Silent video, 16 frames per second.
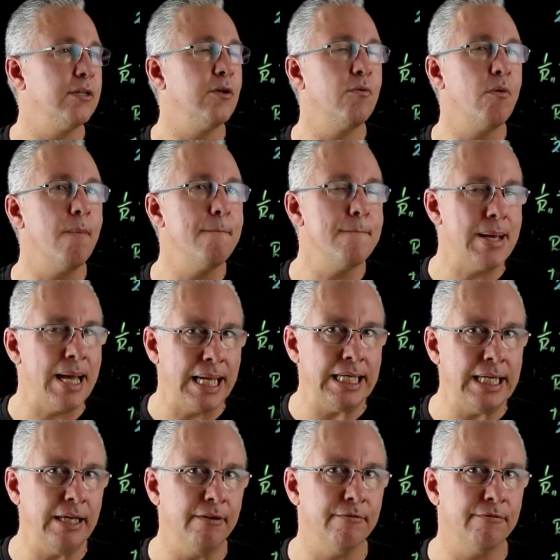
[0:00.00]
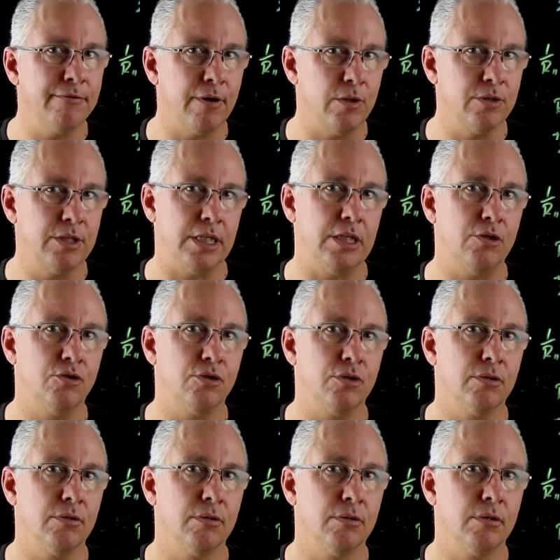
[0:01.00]
The remaining
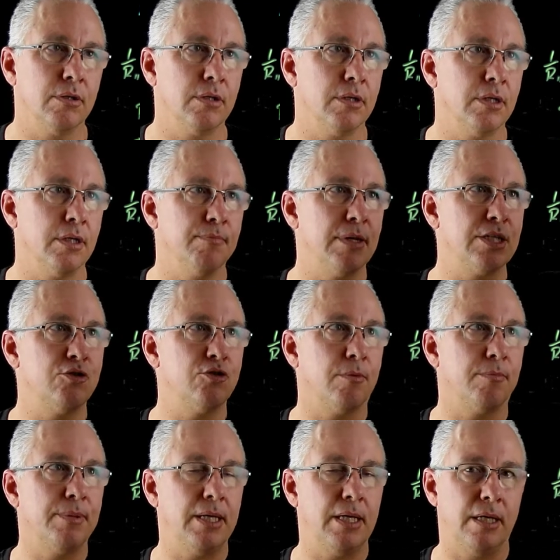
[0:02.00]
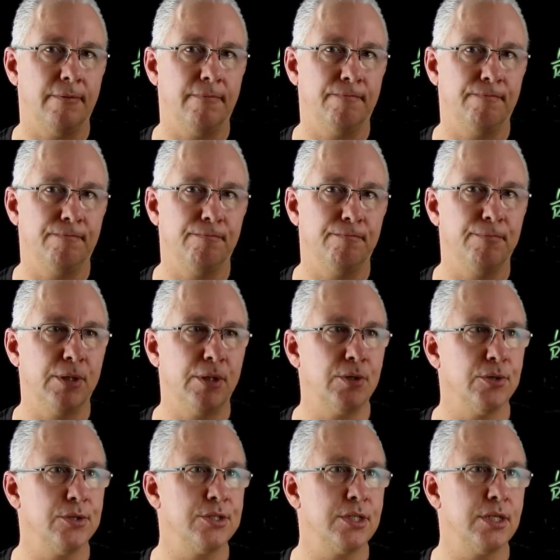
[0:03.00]
voltage must drop here
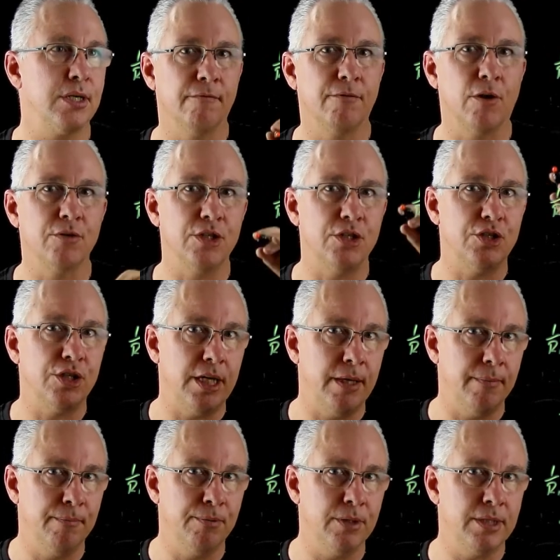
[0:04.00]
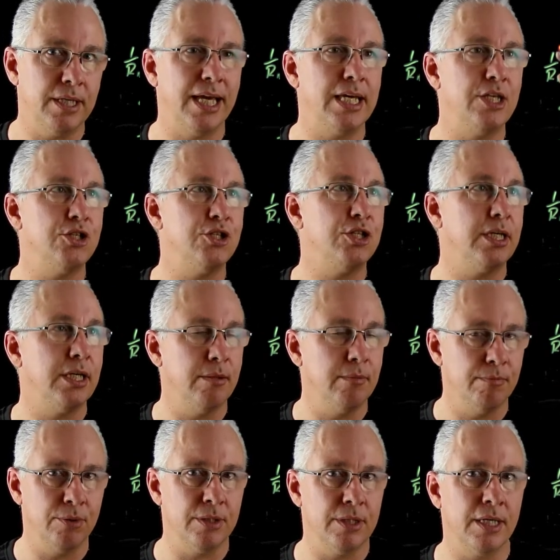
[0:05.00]
because voltage input, energy
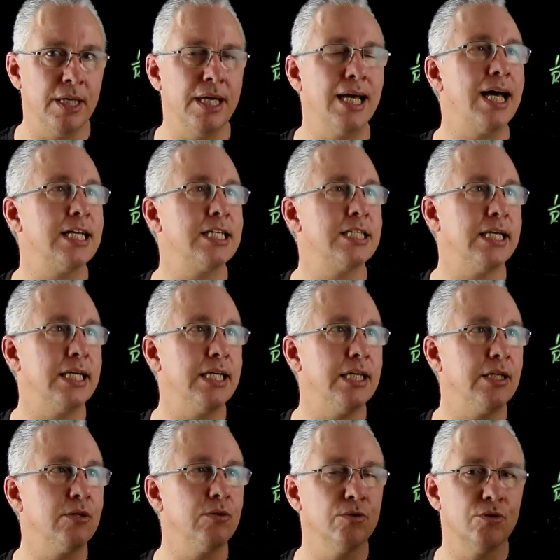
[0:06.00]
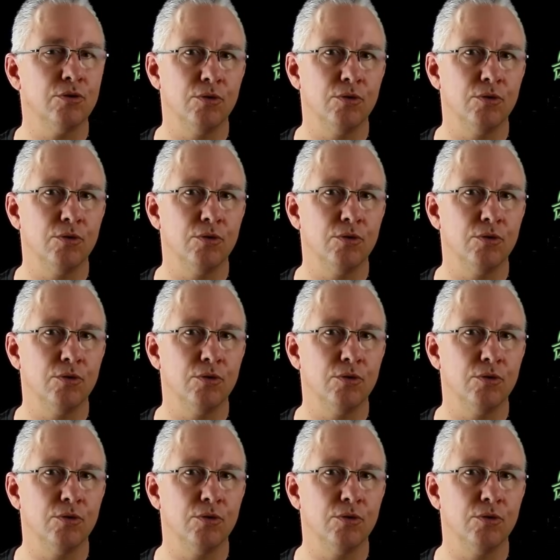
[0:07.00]
input, has to equal